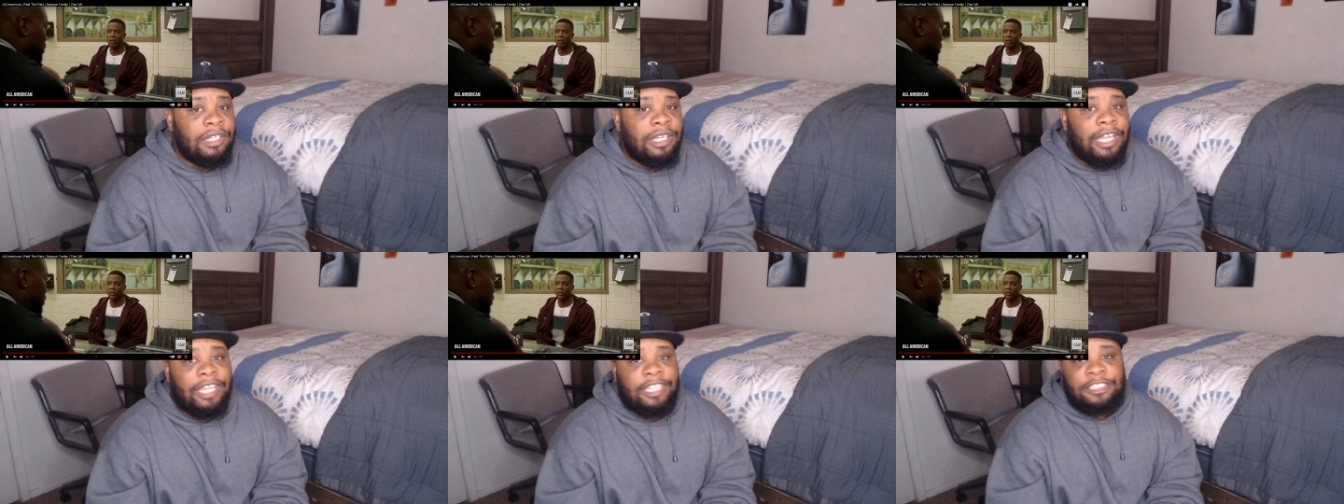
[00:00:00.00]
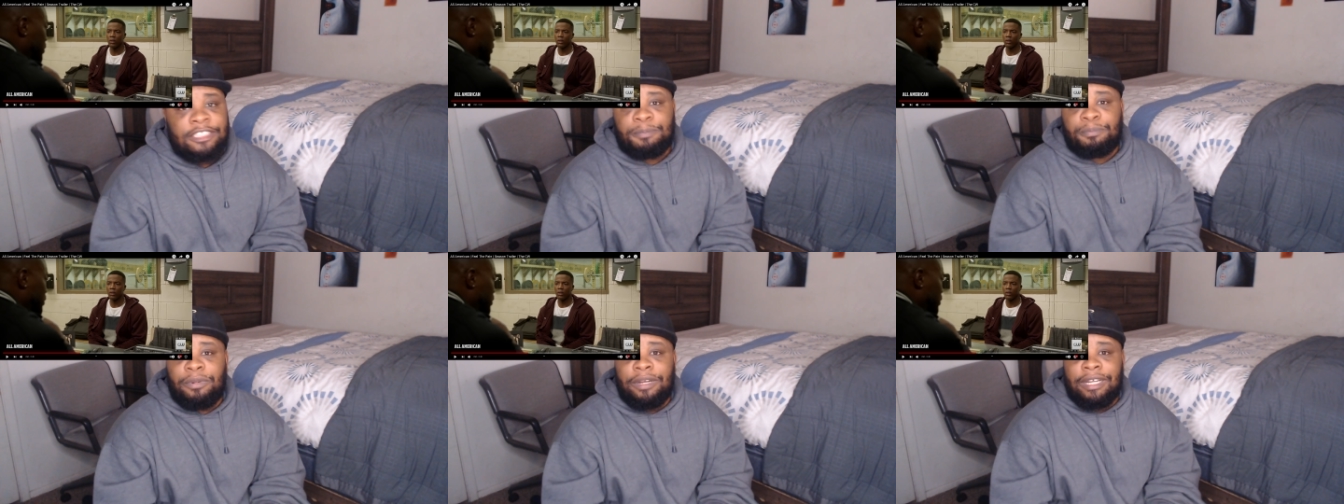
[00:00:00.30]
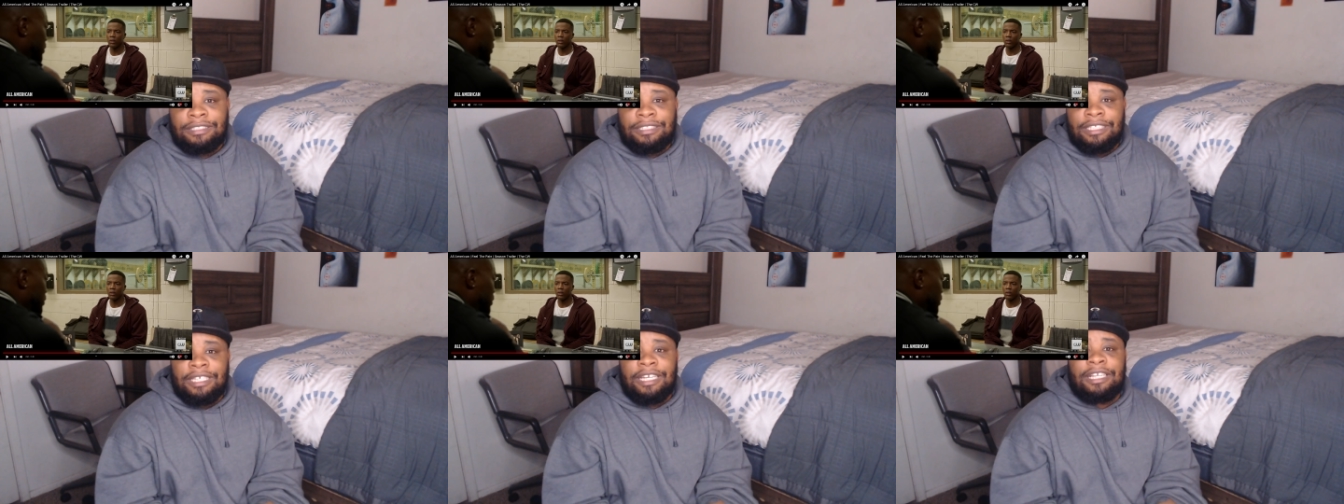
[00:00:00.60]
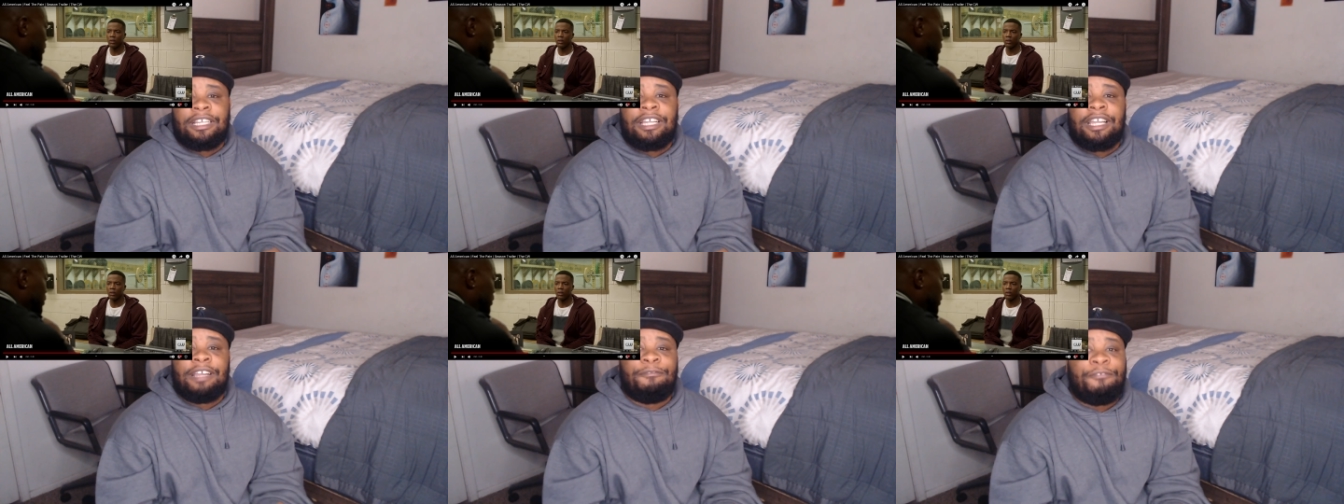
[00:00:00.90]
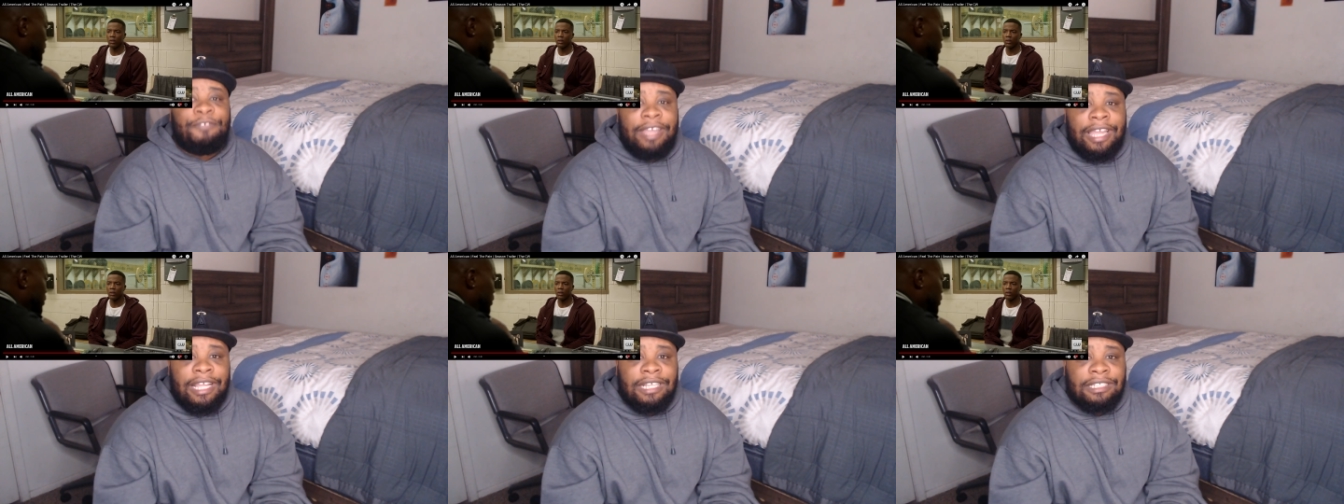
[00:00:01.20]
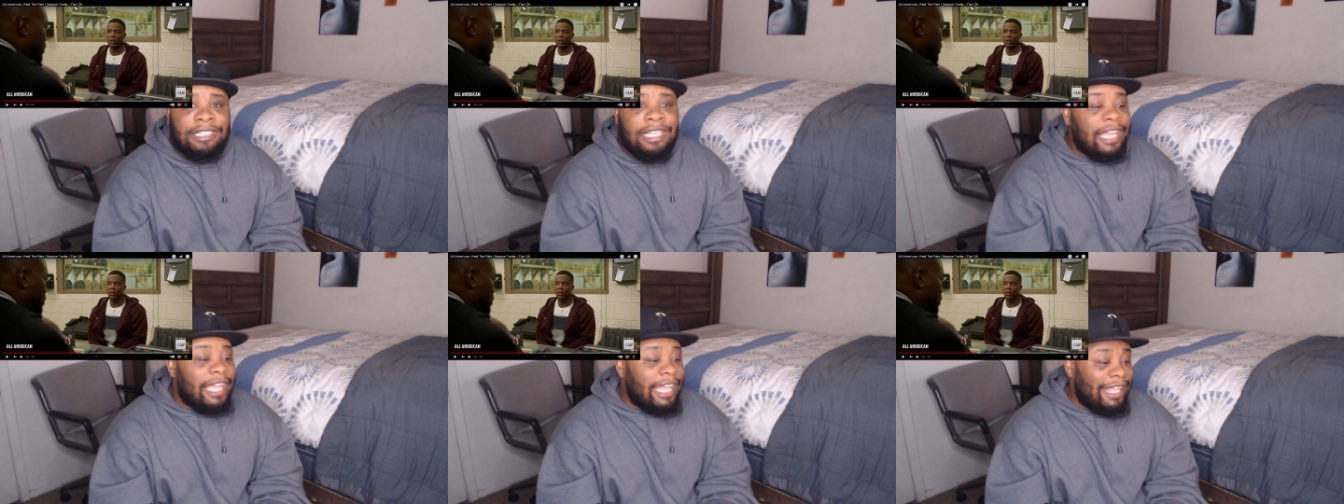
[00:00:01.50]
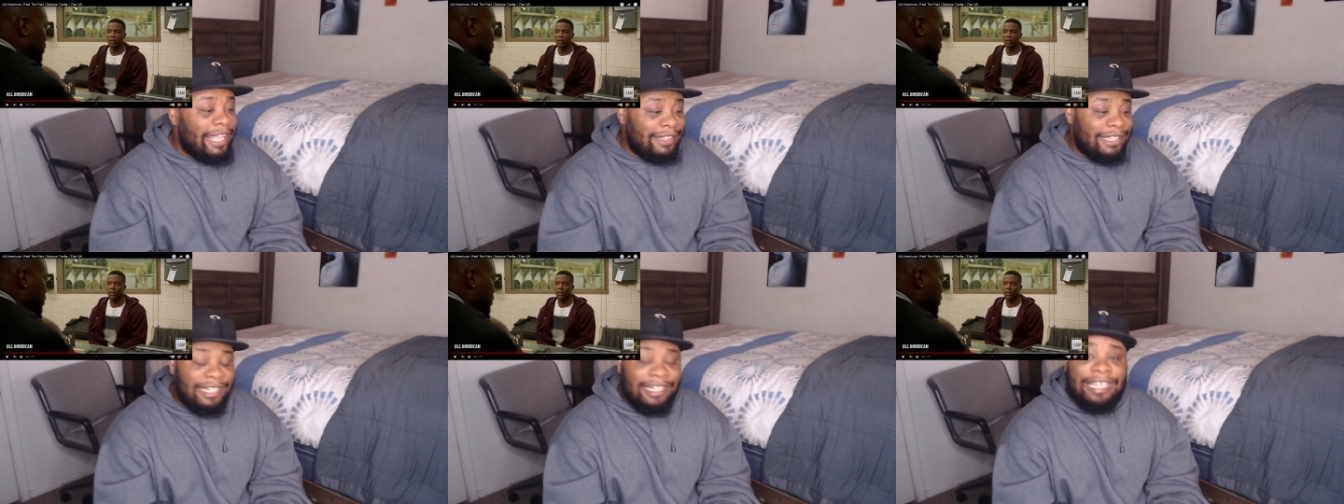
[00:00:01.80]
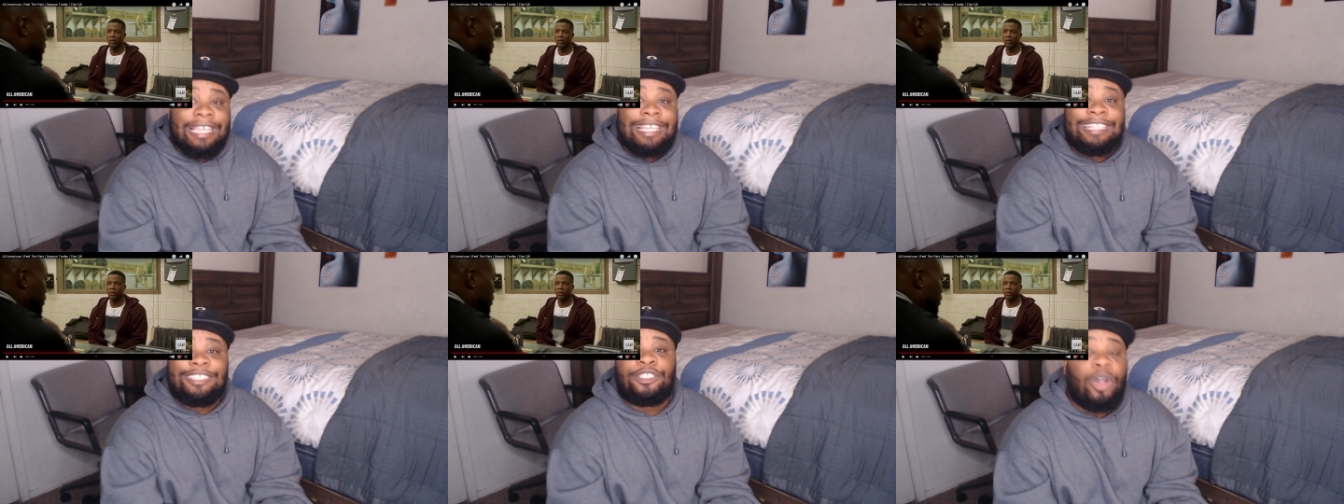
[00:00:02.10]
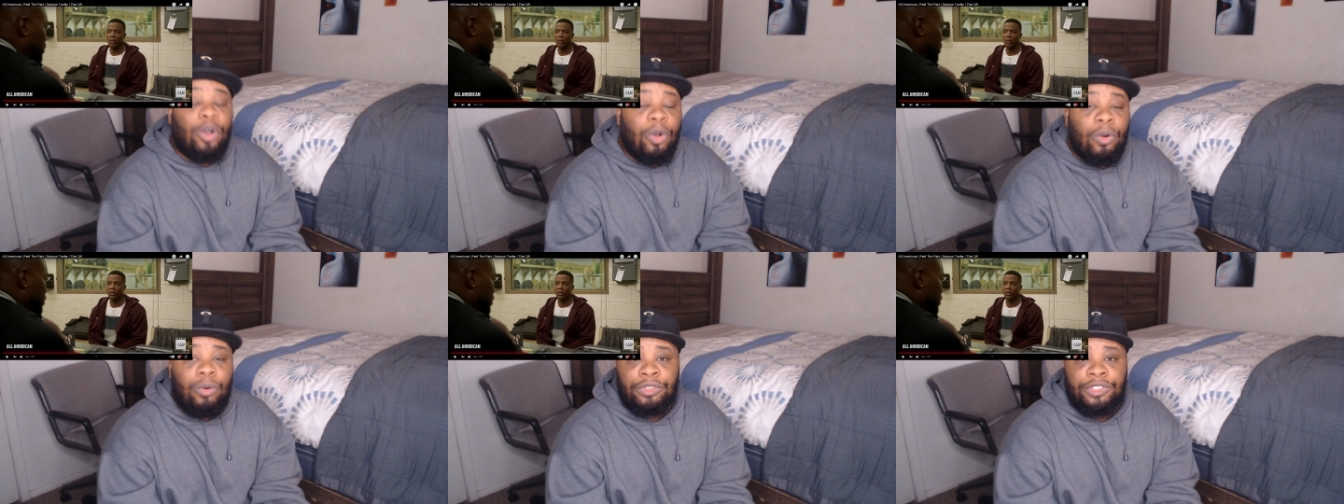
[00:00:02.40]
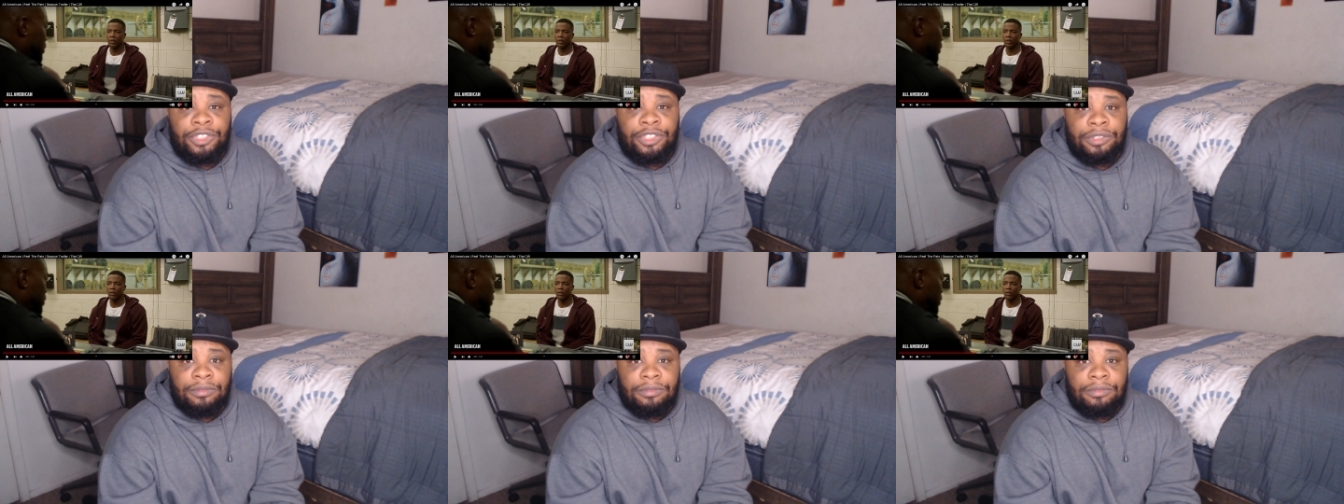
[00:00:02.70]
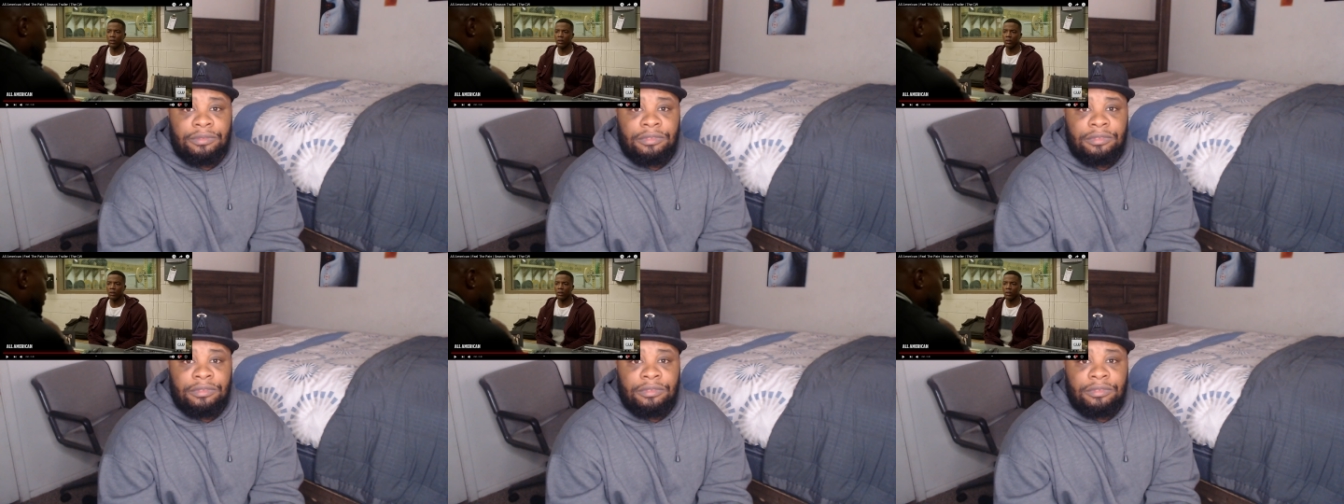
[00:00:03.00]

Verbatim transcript: express it and confess, and then he told you